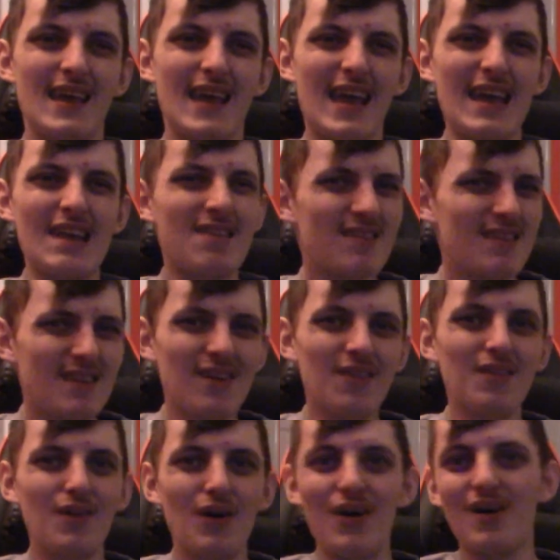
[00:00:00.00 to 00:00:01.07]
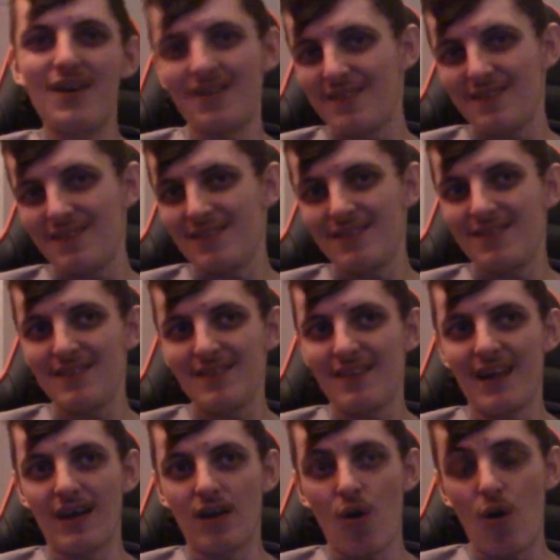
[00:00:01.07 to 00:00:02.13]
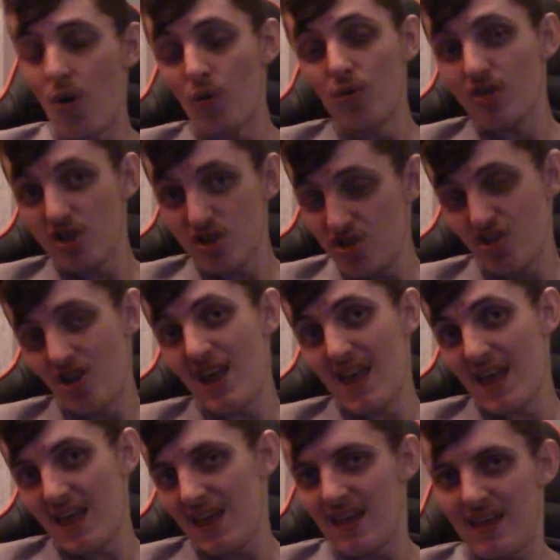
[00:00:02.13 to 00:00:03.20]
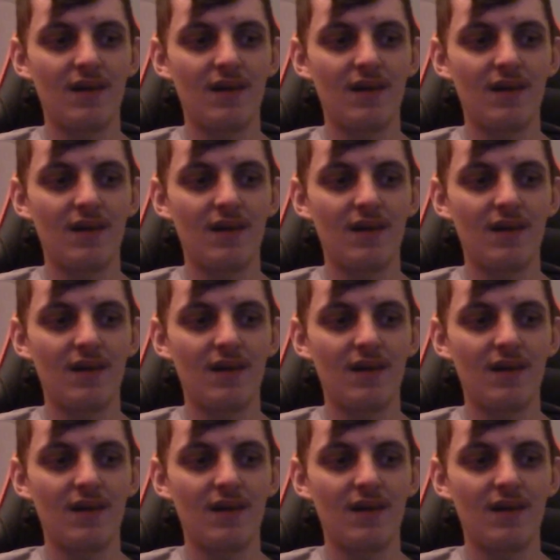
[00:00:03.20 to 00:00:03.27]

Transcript: it's still not Like, holy shit.